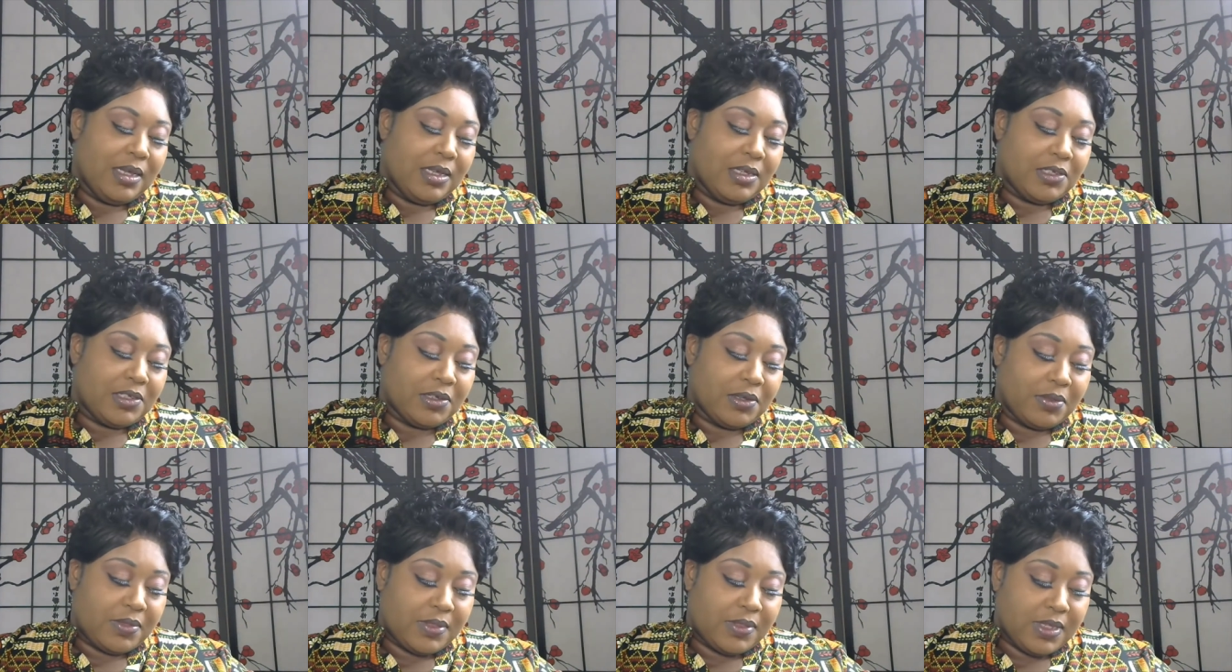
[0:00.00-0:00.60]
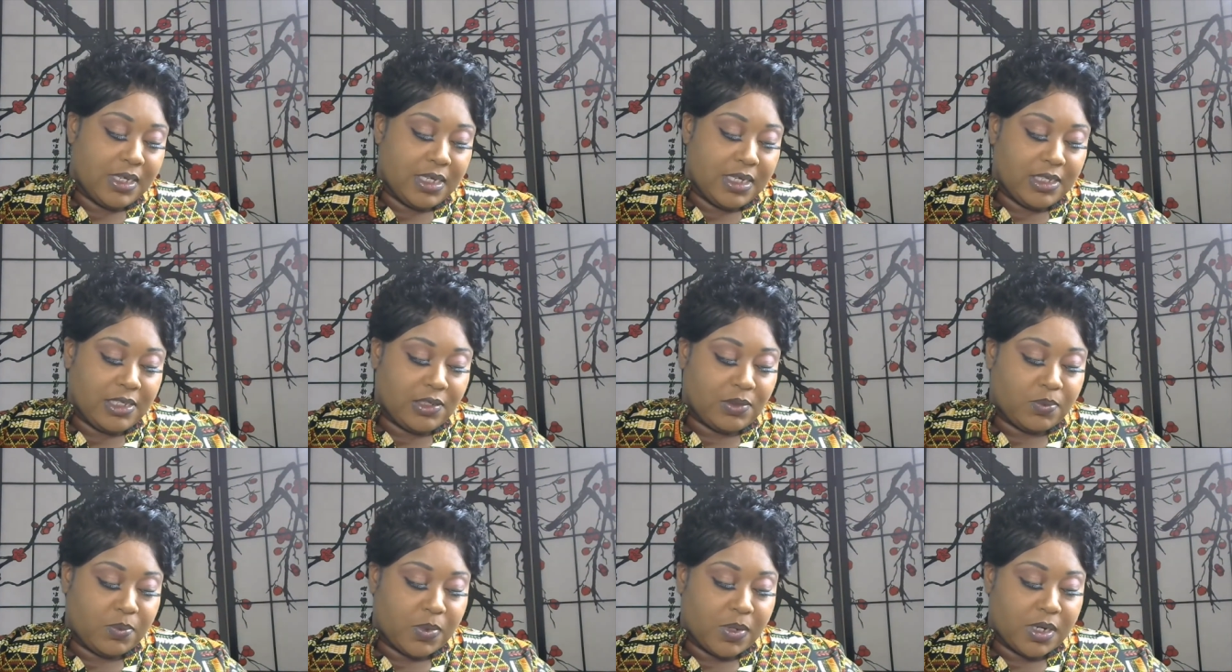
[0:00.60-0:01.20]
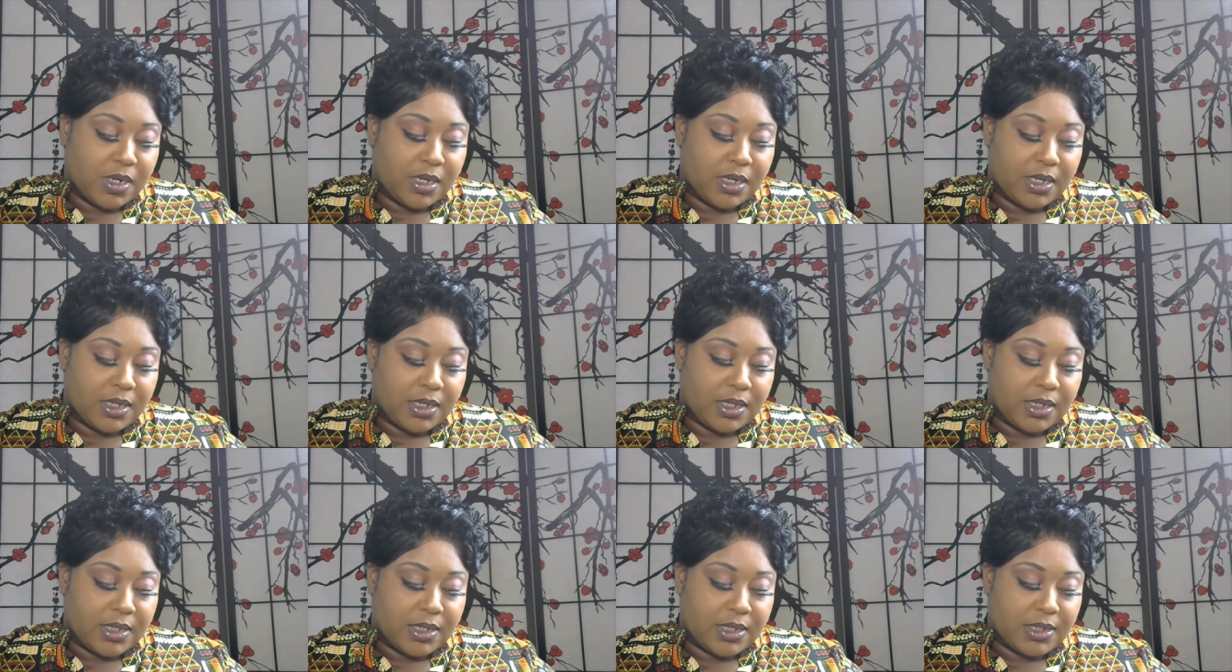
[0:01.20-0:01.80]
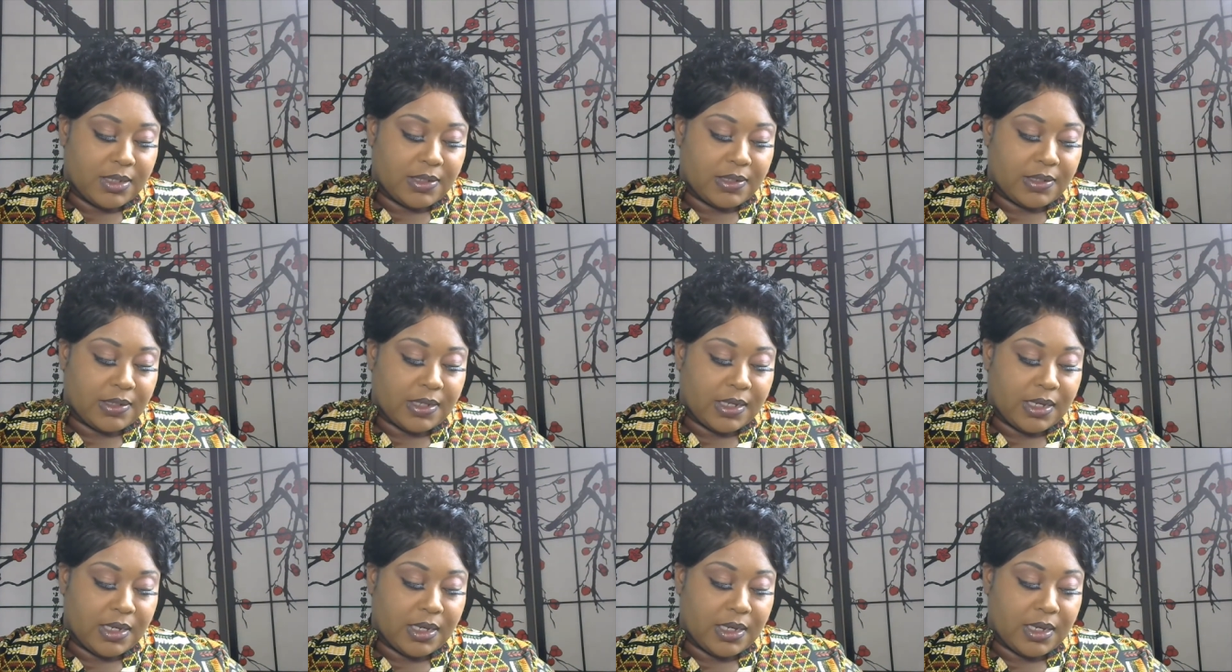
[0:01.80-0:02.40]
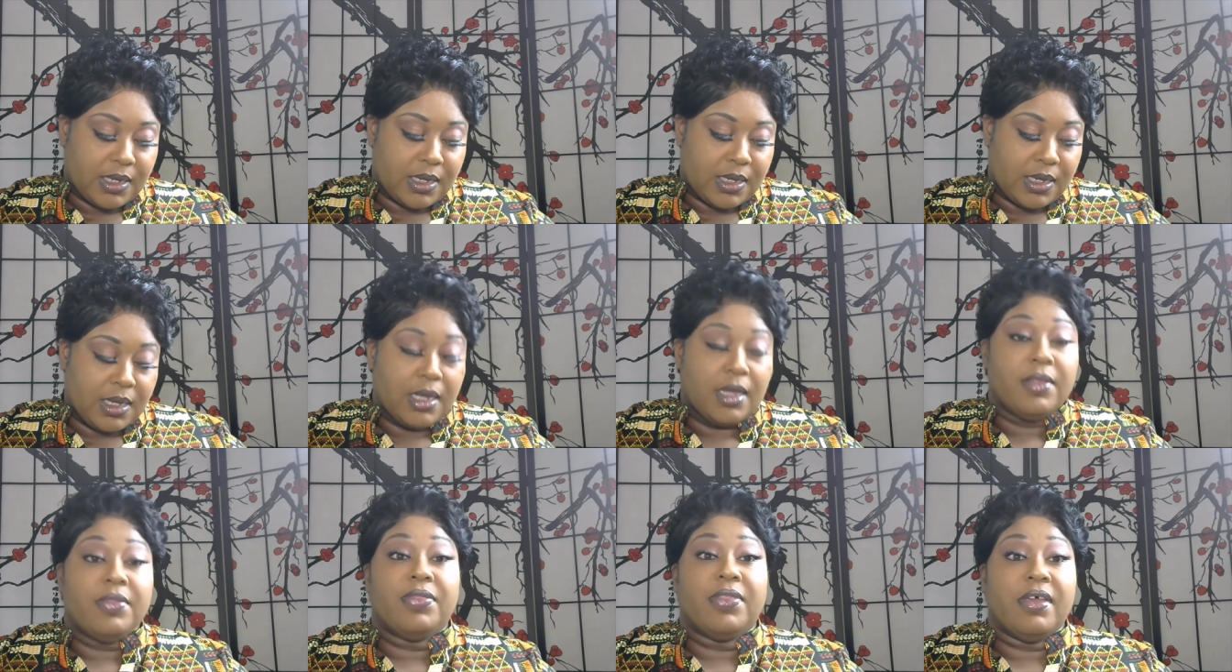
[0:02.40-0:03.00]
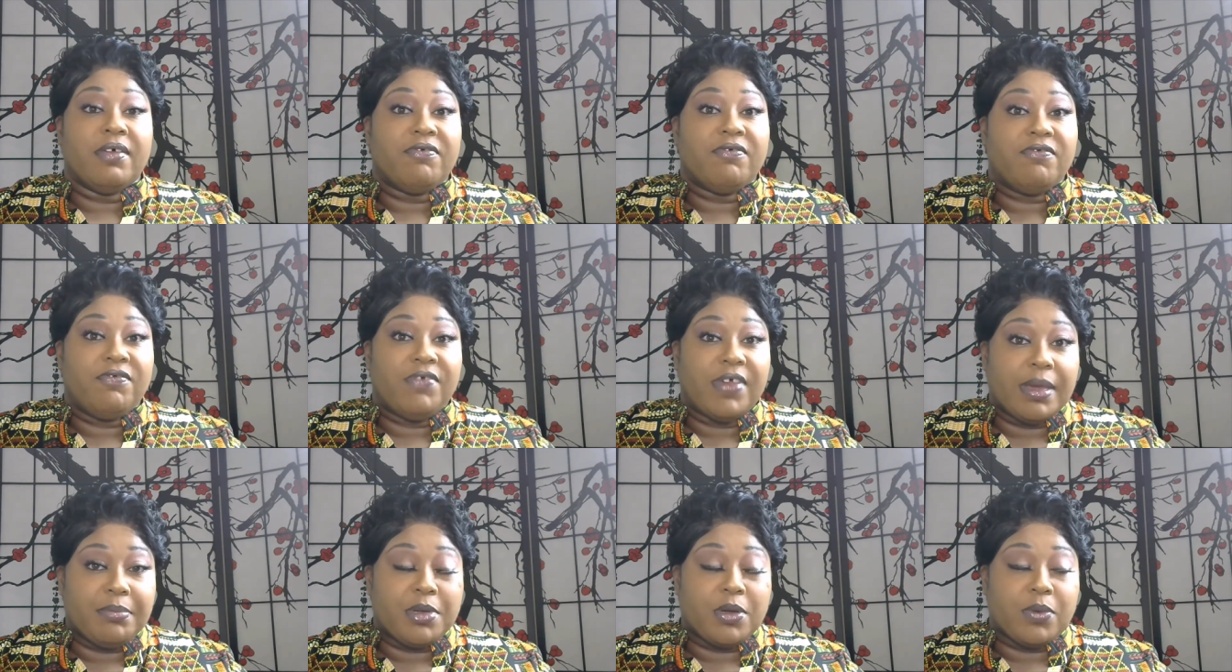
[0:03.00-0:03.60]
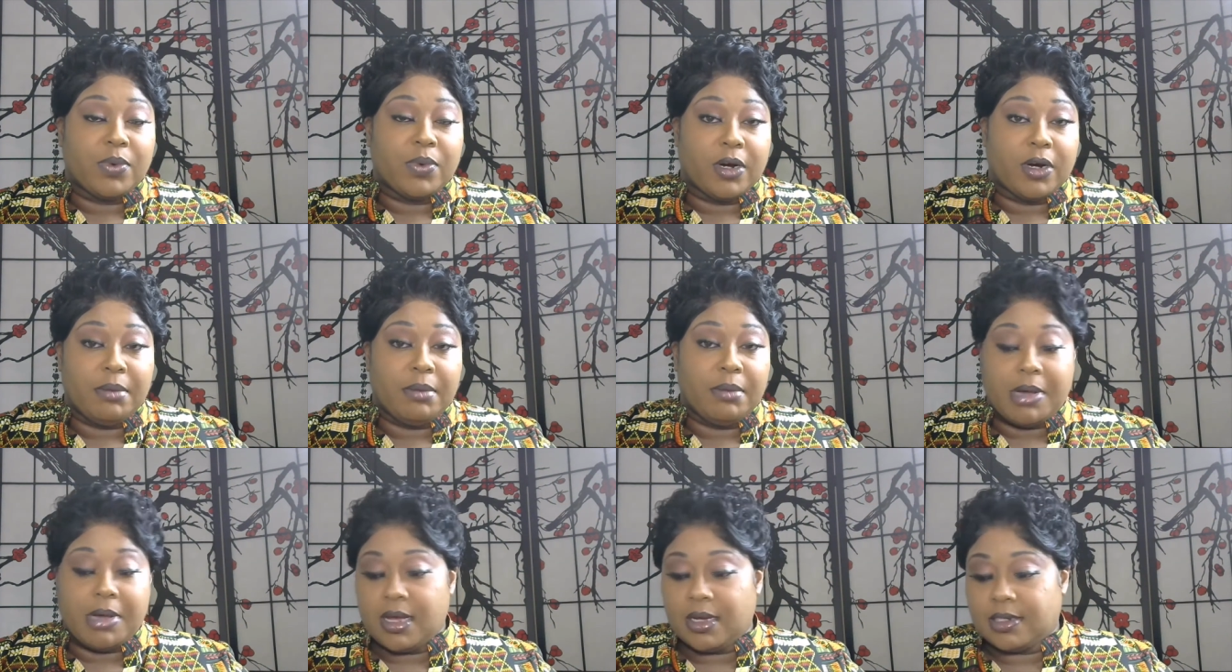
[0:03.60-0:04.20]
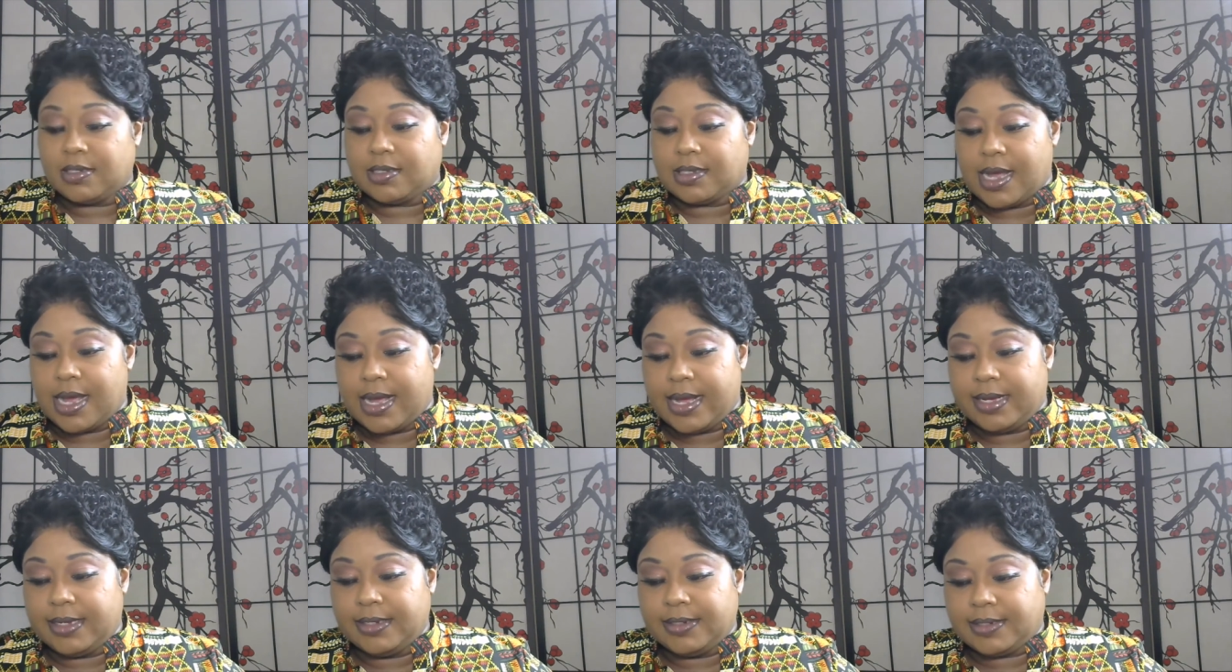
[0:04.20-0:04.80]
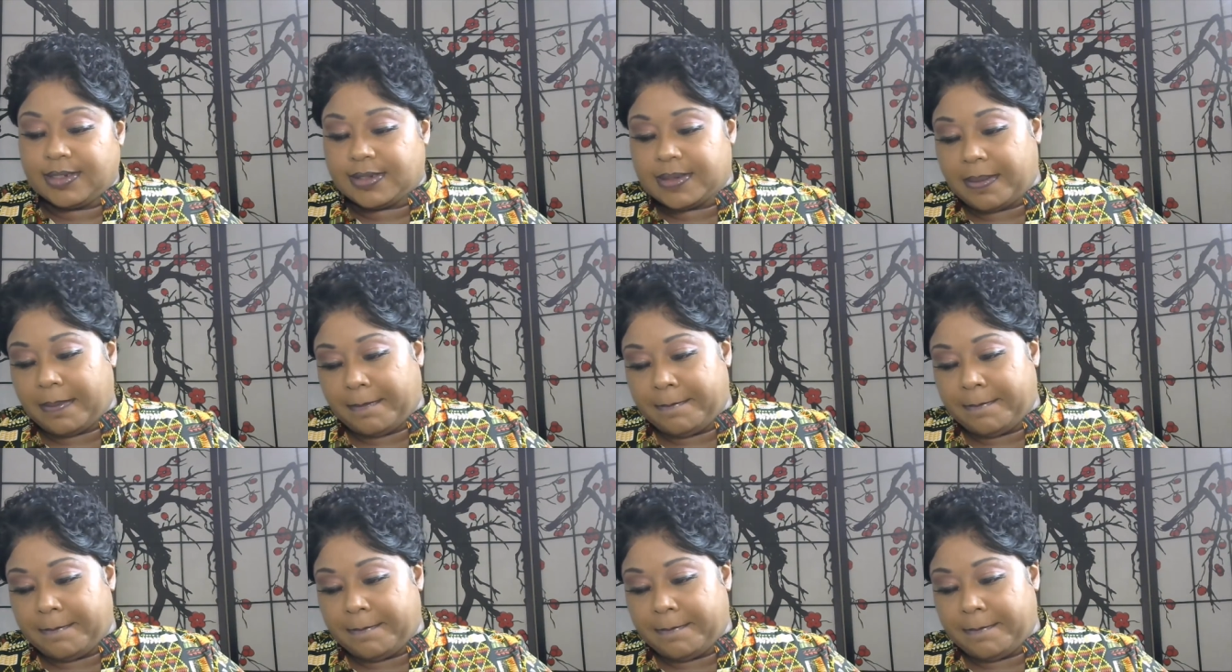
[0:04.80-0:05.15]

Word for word: So this was the February box, guys.